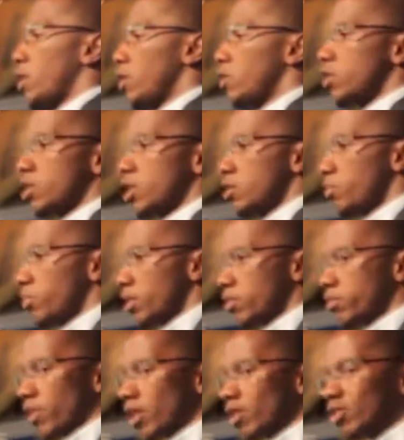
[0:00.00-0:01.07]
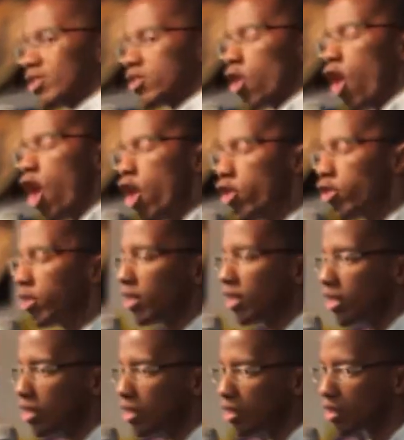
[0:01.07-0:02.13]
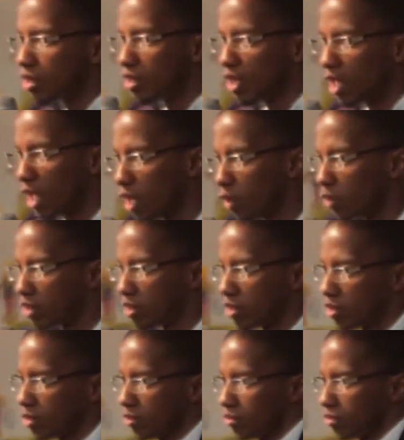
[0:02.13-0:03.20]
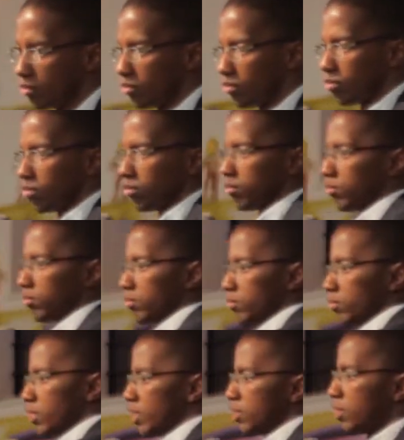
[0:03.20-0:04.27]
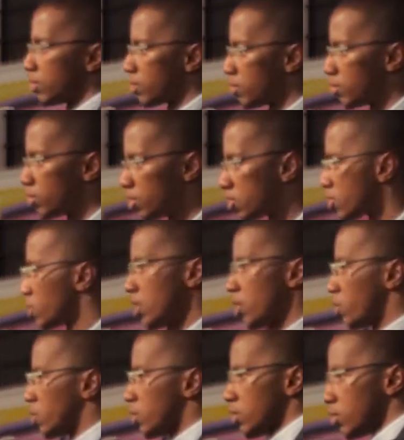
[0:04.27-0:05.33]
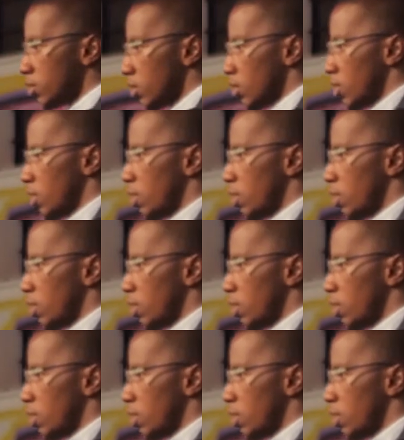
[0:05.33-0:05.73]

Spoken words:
Right? And your adjusted present value is only equity. That's it. It's just equity.